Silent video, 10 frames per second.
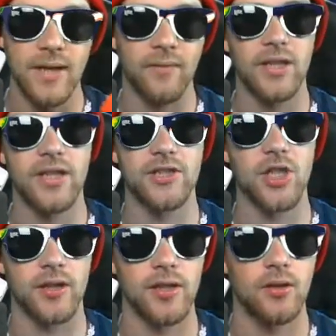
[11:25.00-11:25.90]
get a
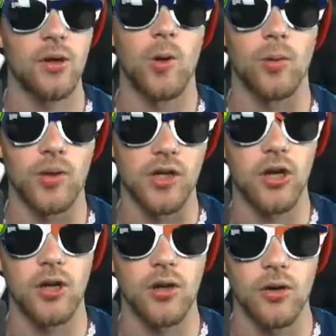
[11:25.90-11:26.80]
Chuck It or a
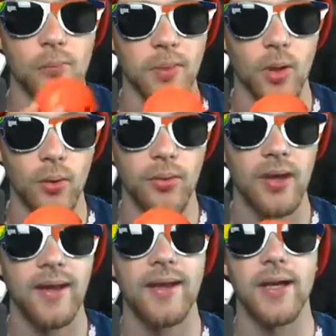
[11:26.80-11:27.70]
Kong or both.
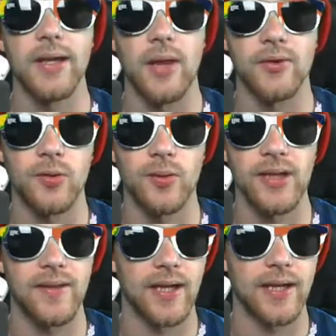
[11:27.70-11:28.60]
Another toy
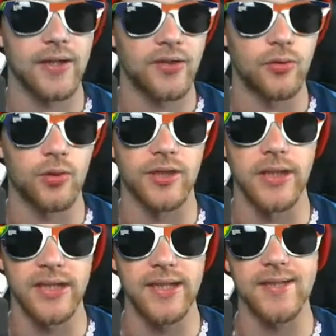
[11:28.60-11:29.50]
that you could
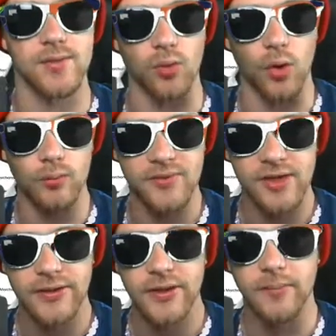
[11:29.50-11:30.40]
get is ropes,
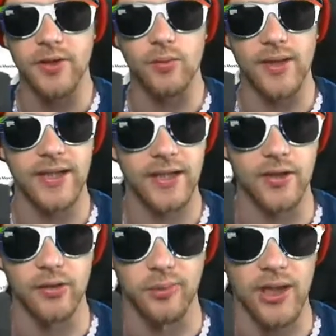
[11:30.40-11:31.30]
but you want to get a
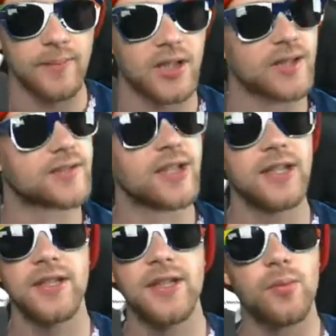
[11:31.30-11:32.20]
good brand because
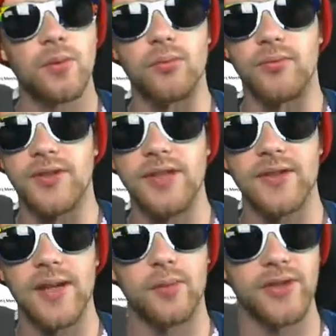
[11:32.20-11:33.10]
they
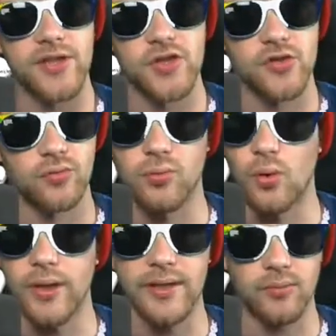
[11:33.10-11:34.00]
will
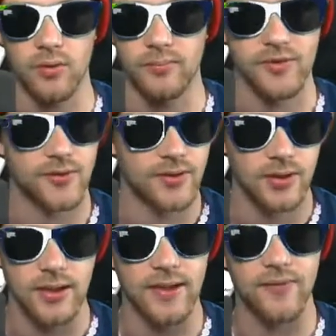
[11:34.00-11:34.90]
destroy ropes
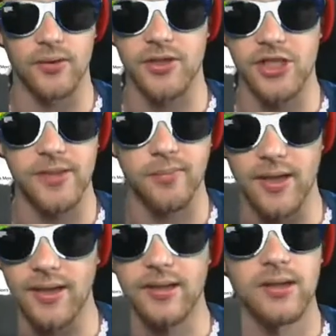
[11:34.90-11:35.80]
if they're a cheap
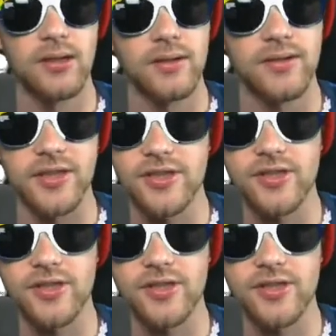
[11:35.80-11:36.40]
brand. Just